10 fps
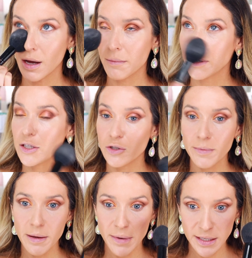I'm going to do
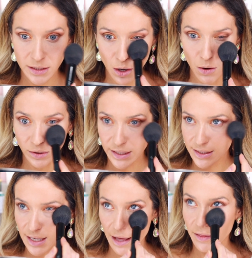my best to only
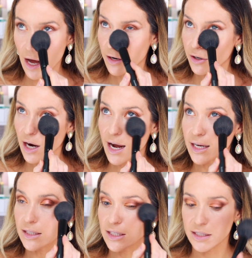set the under eye
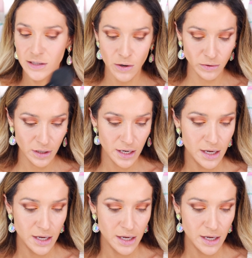and T-zone.